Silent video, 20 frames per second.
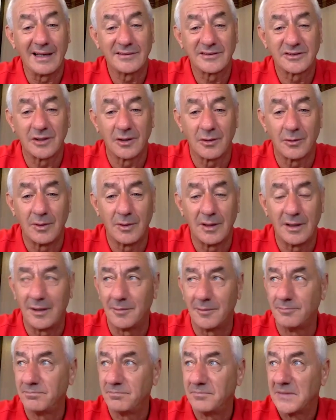So
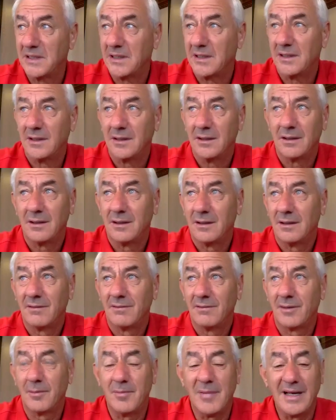
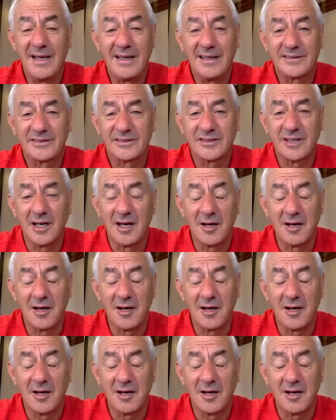for me, it's